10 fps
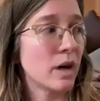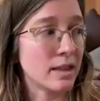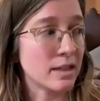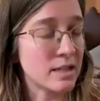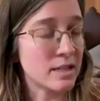
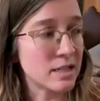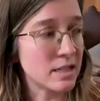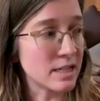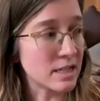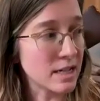like
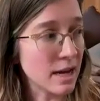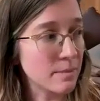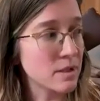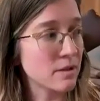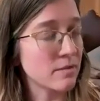these
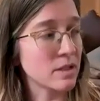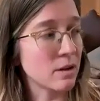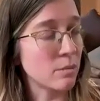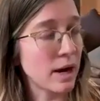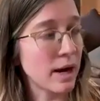depths of this
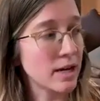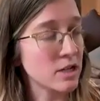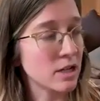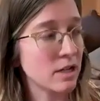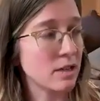
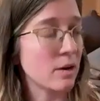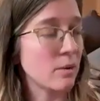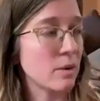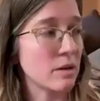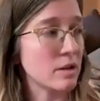compassion
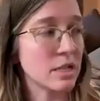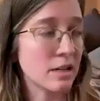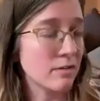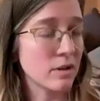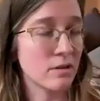that we
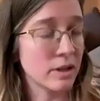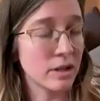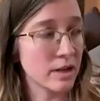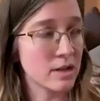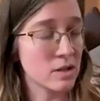didn't even
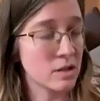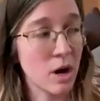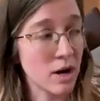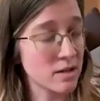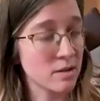realize is
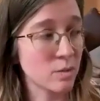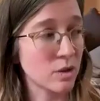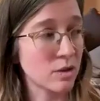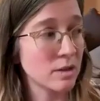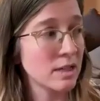
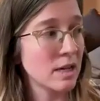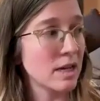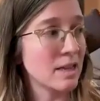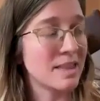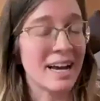possible,
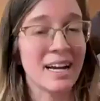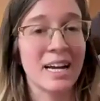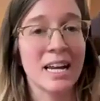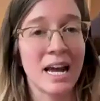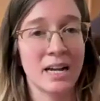and that
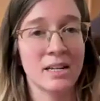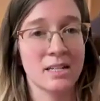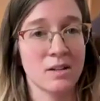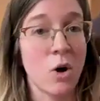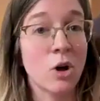
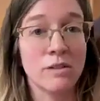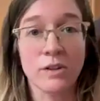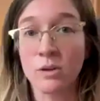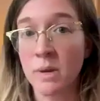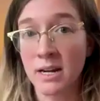connects all
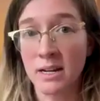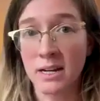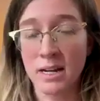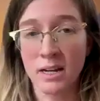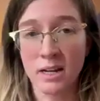of
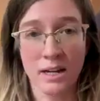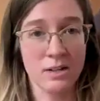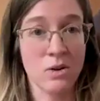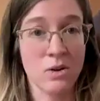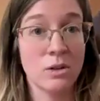humanity. It
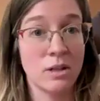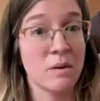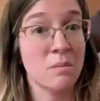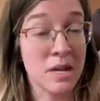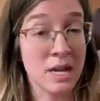connects all
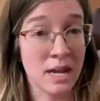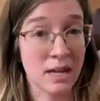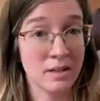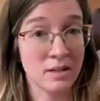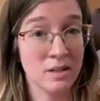living
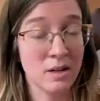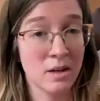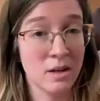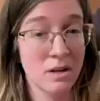beings.